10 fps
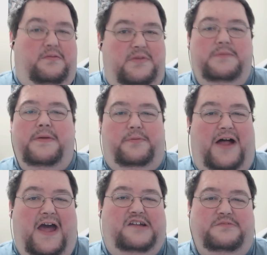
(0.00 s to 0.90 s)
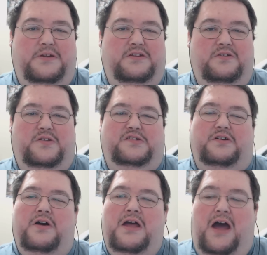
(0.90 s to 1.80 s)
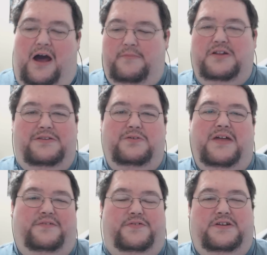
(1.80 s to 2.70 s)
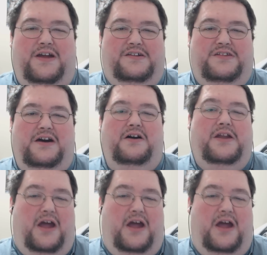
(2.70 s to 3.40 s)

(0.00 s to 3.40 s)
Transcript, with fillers: Many people asked me to do this, so I'm going to do that for you guys now.